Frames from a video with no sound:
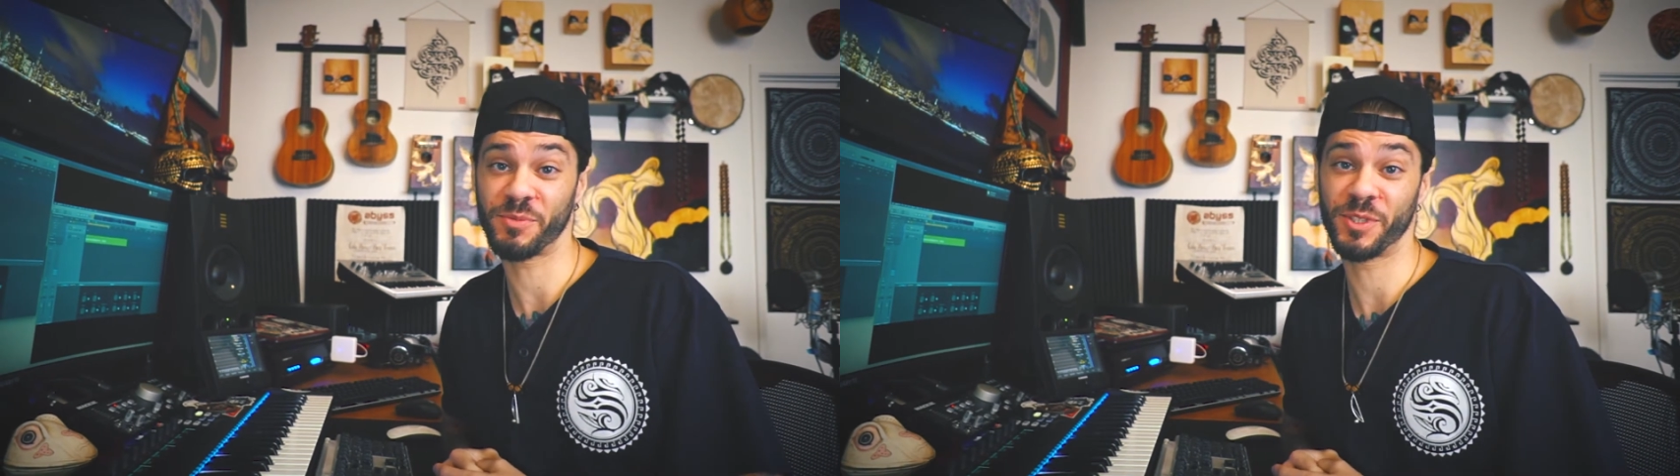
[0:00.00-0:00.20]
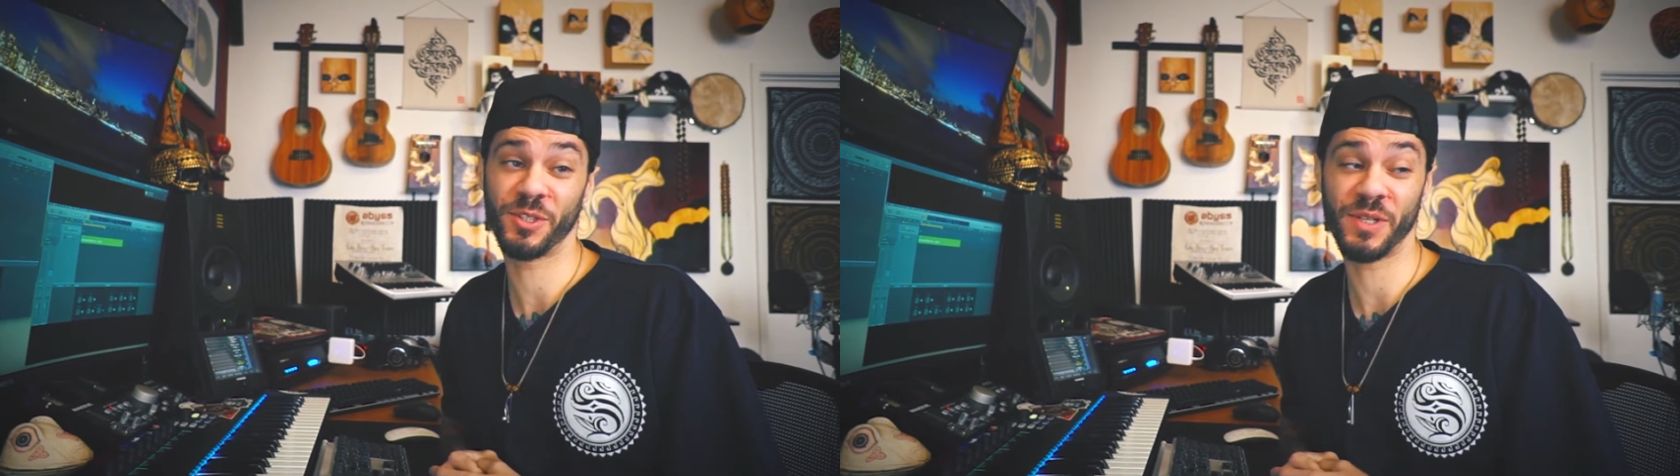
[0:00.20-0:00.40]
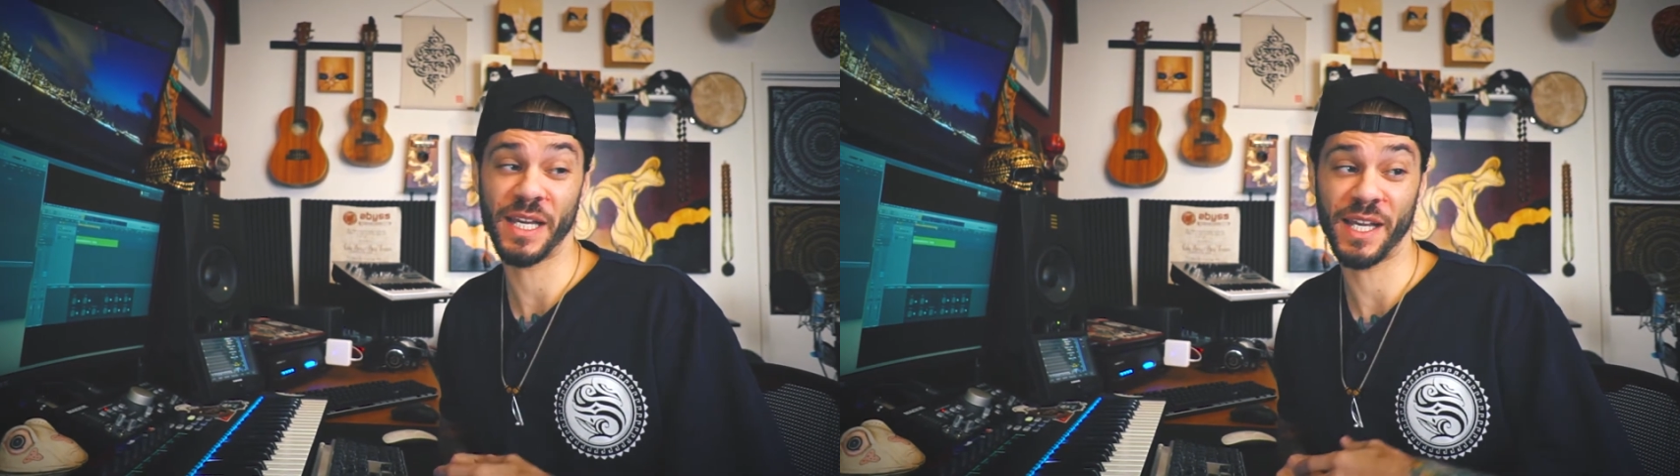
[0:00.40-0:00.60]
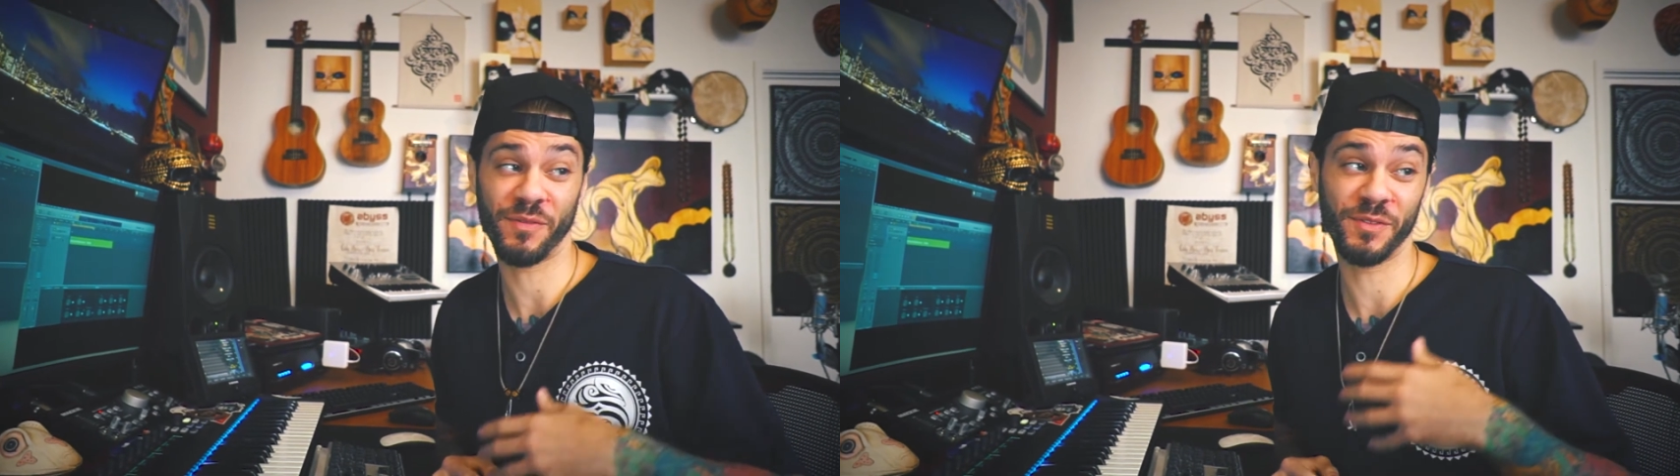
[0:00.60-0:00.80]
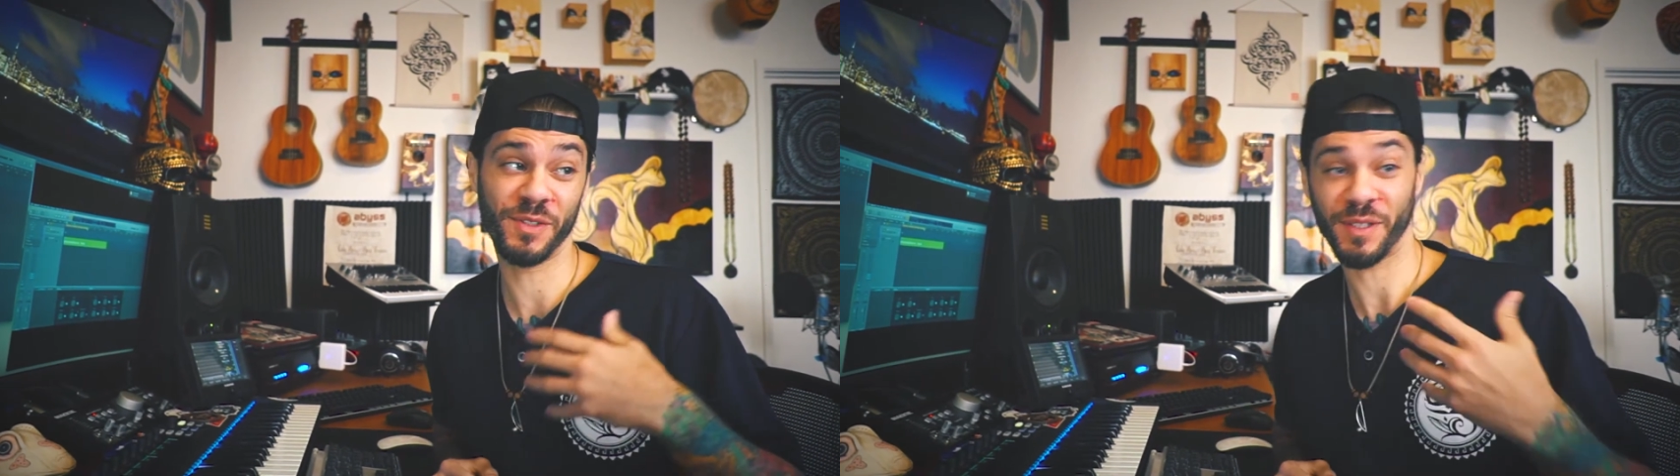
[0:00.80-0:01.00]
when you
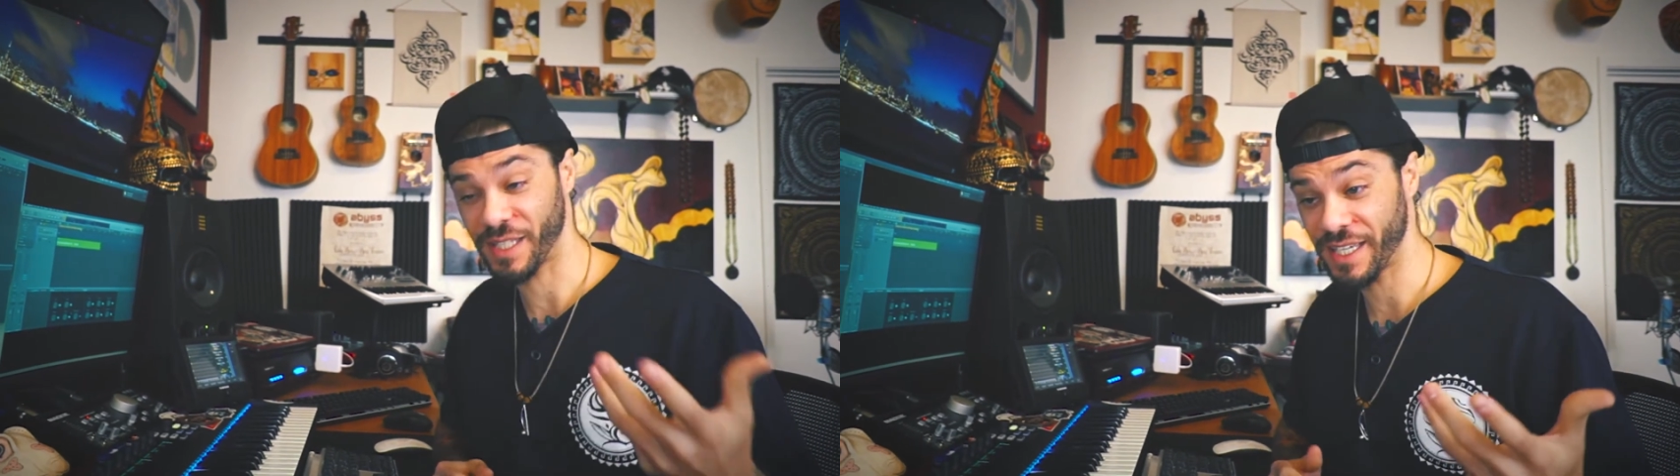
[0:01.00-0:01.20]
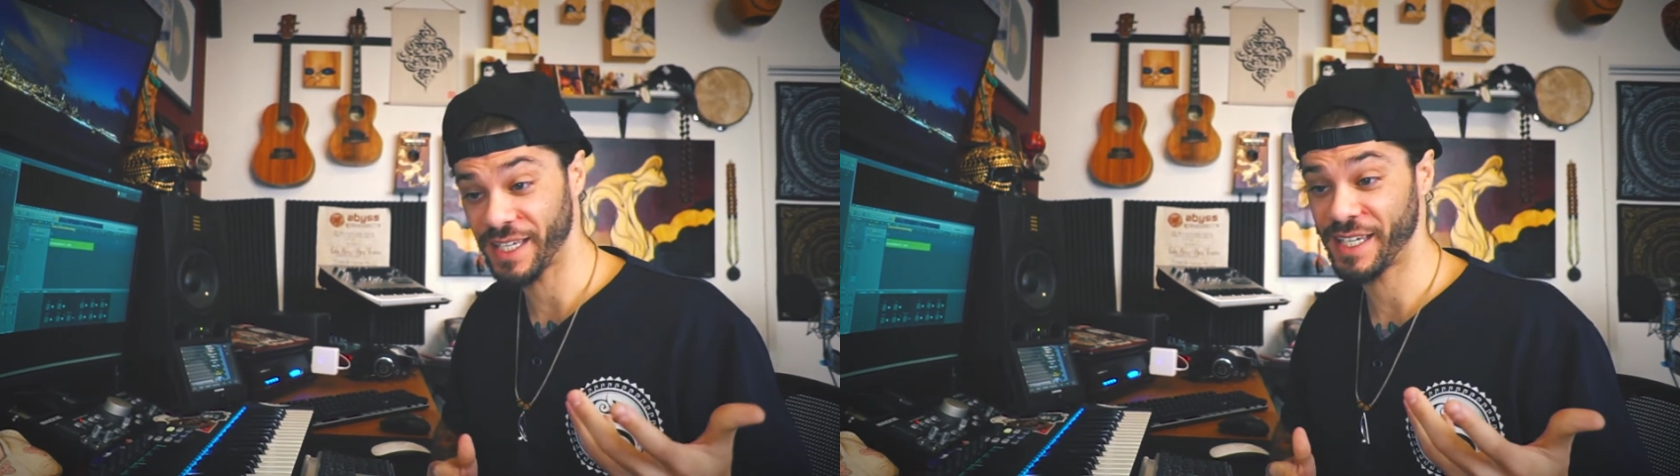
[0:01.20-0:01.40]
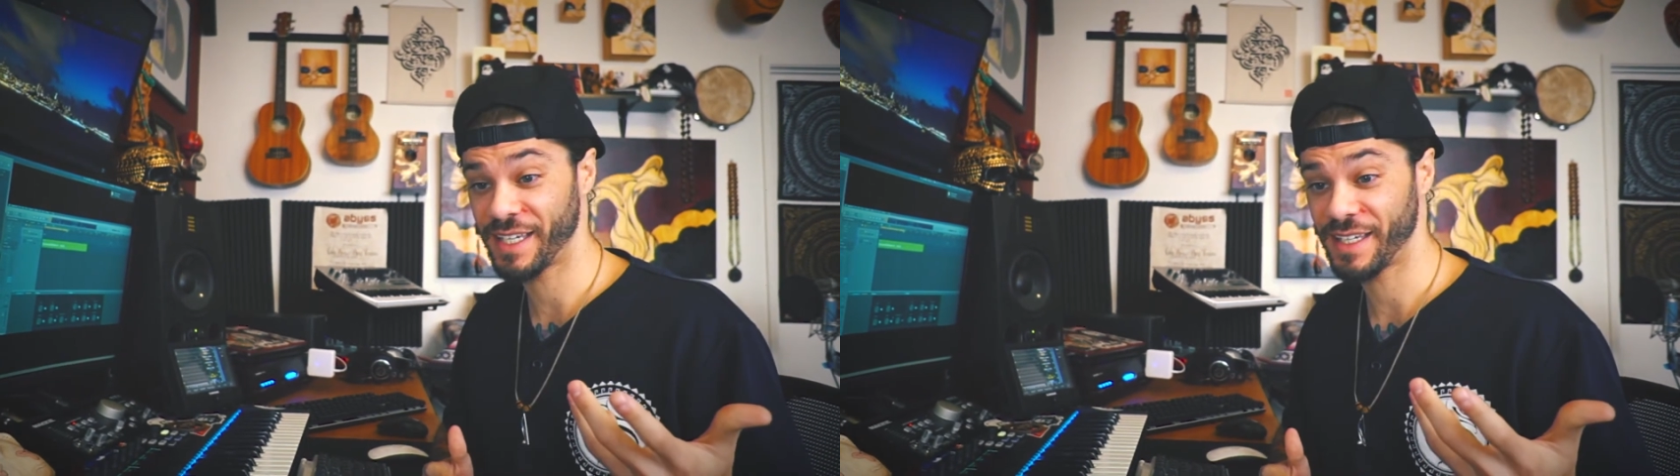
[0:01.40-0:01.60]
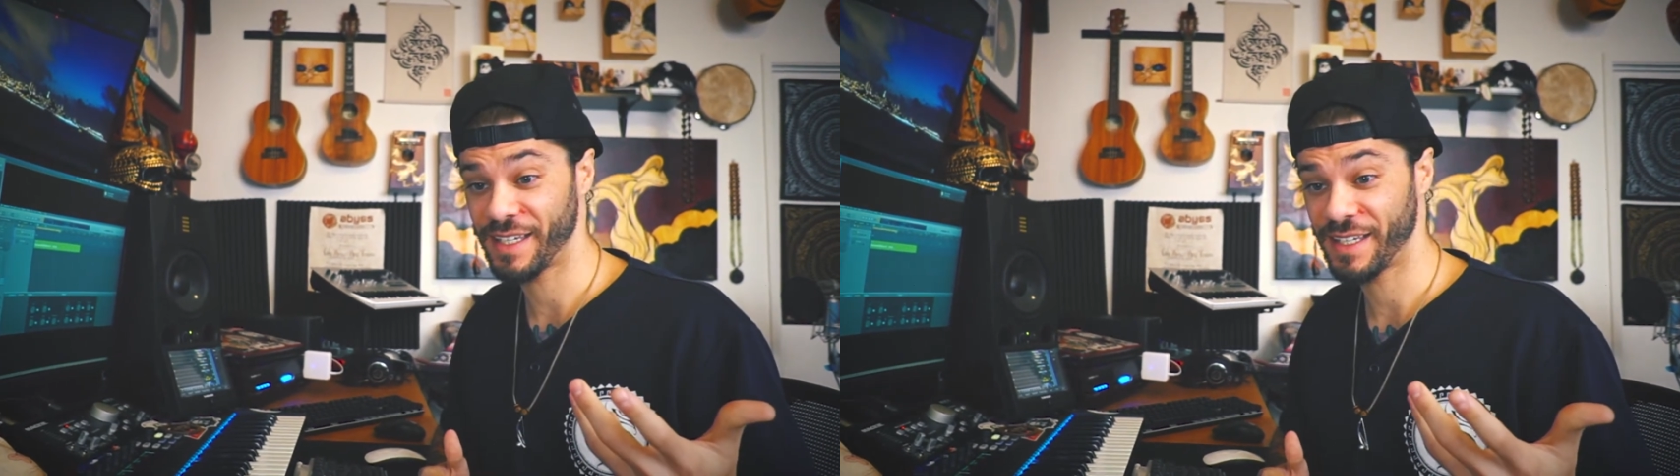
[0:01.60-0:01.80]
have delay